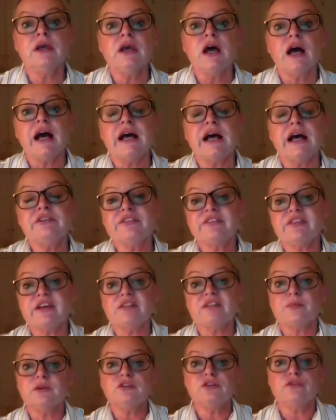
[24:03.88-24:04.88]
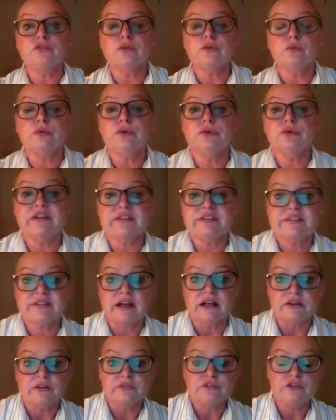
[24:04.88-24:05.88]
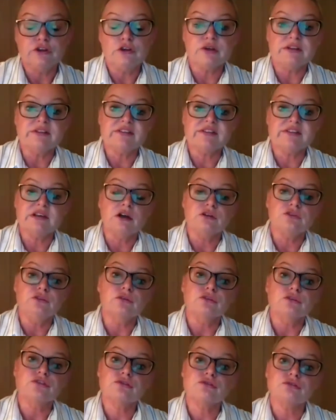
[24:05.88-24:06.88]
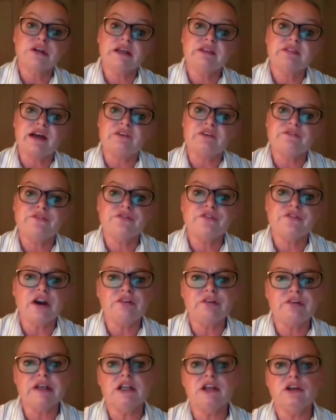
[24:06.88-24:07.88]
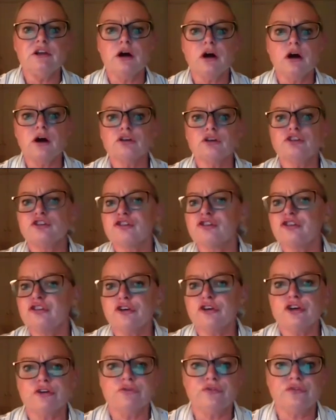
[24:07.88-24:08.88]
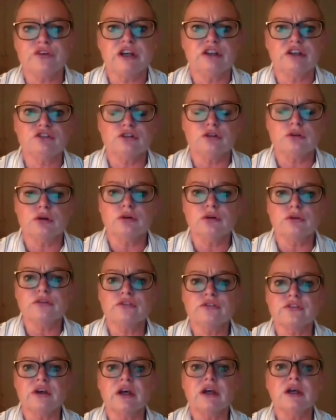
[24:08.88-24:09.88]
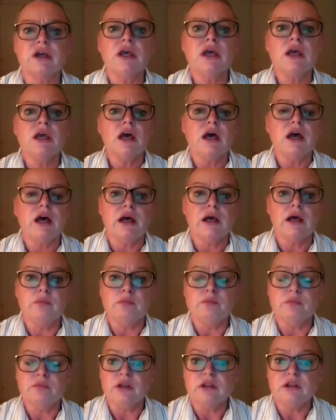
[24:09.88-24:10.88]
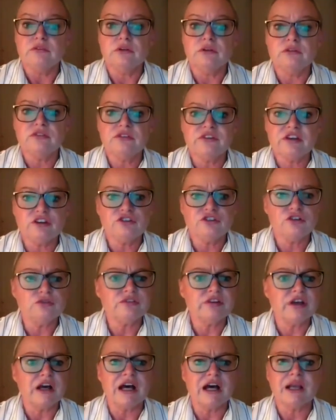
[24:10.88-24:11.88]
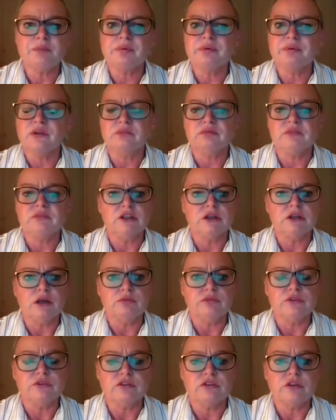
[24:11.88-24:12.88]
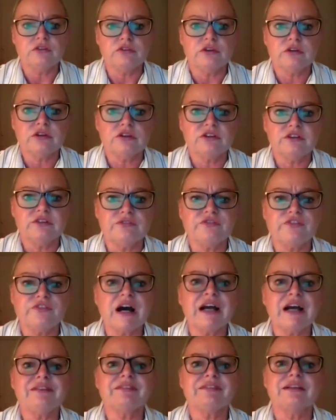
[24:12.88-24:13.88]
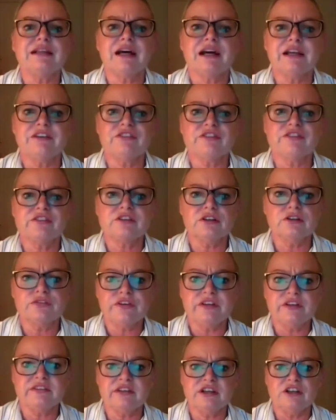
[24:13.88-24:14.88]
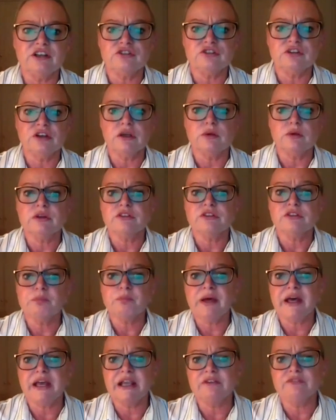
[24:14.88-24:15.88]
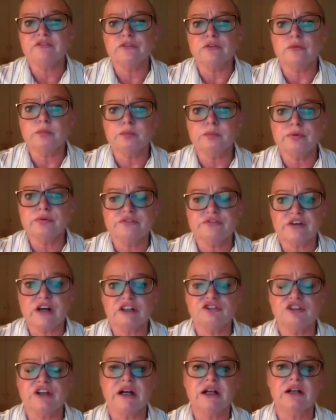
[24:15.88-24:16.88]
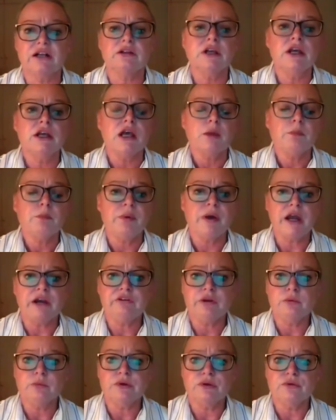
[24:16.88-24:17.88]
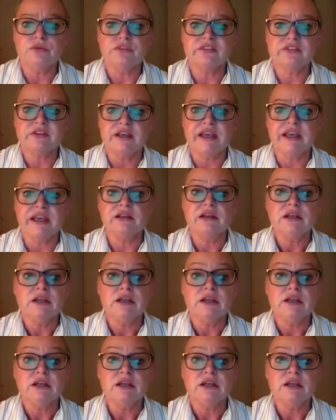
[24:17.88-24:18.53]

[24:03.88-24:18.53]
And assessment of the wound itself. You can see on your screen that very large circumferential ulcer, tissue type, you know, the devitalized, sloughy tissue, the painful, fragile peri-wound skin,